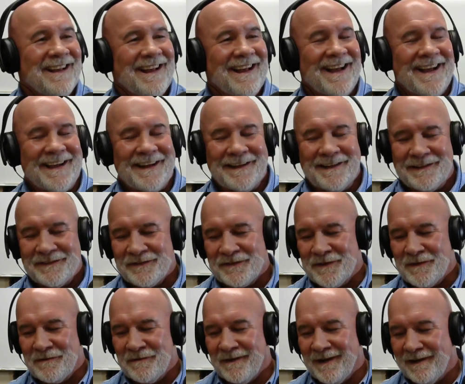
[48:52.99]
Uh,
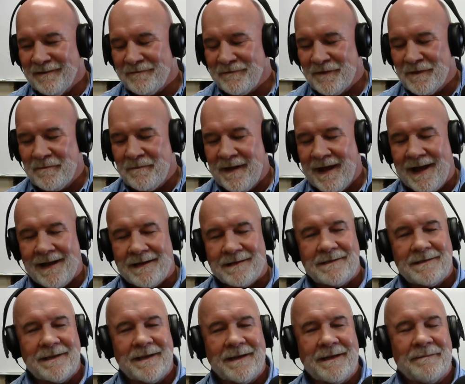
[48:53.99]
so uh, for the
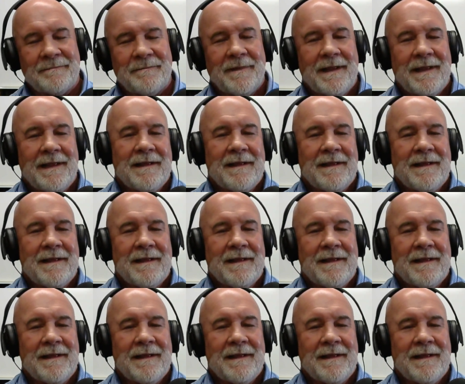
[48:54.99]
past uh,